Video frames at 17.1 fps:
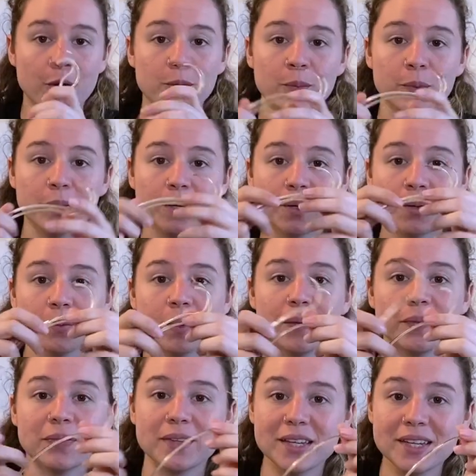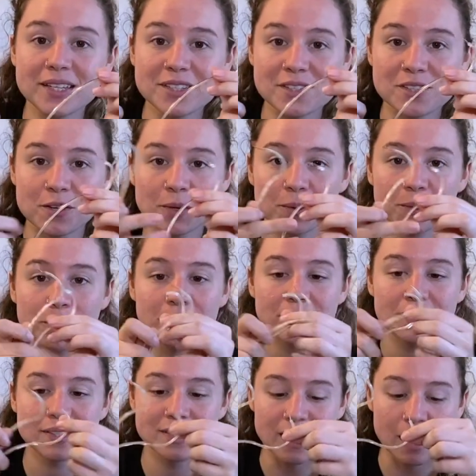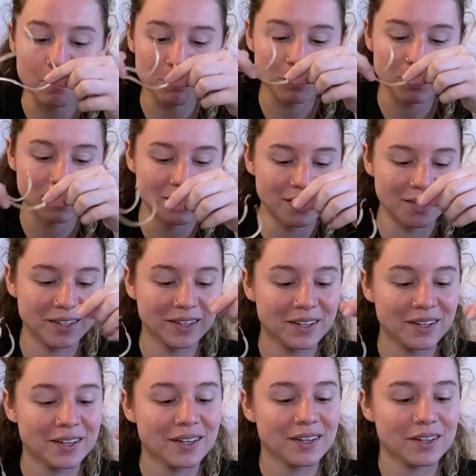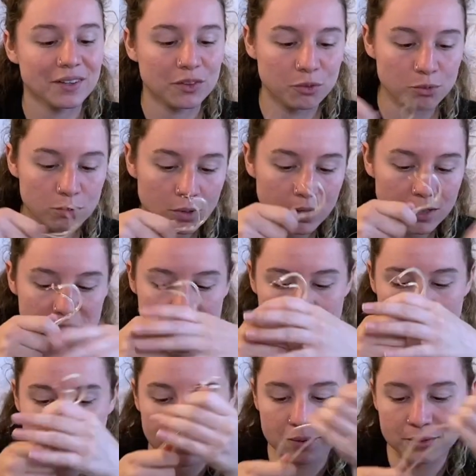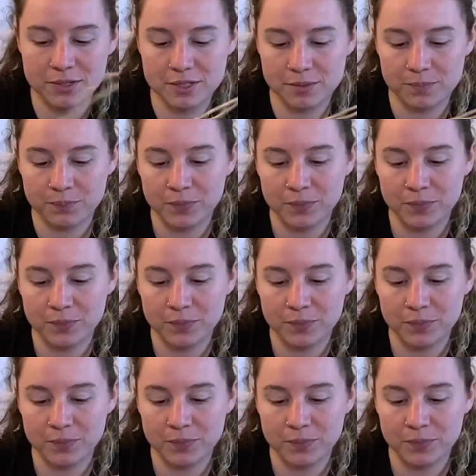We're gonna run these two separately through our spout,